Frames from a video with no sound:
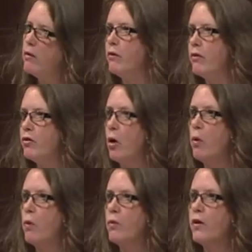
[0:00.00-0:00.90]

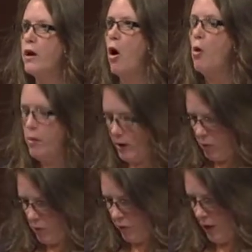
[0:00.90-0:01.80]
so the opening
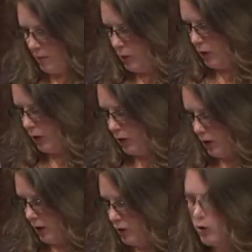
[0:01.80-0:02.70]
poem of that book
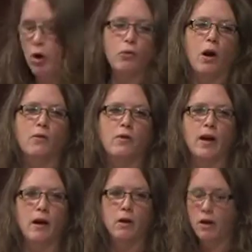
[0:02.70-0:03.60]
is called
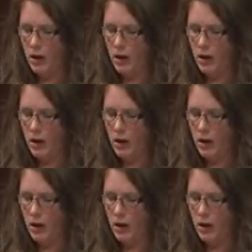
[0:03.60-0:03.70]
Roundel,